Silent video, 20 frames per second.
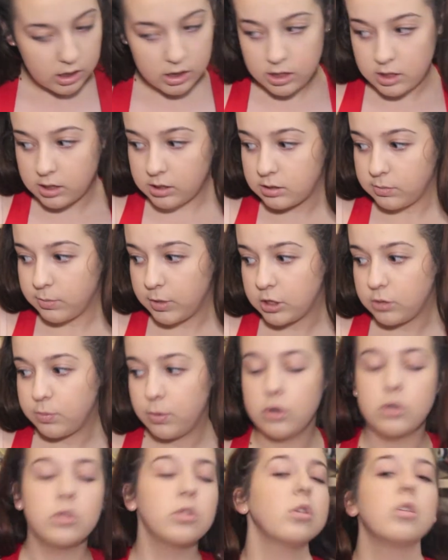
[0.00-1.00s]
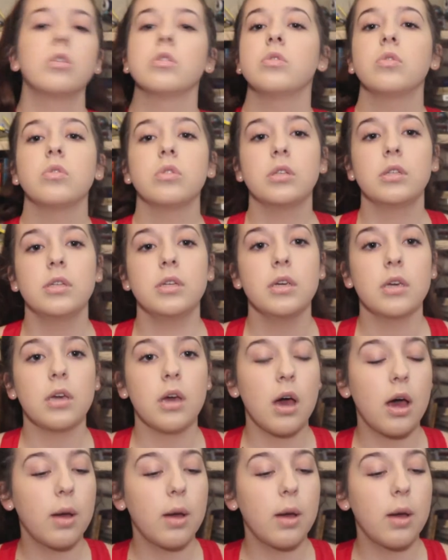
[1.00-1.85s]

the Smashbox Contour Stick.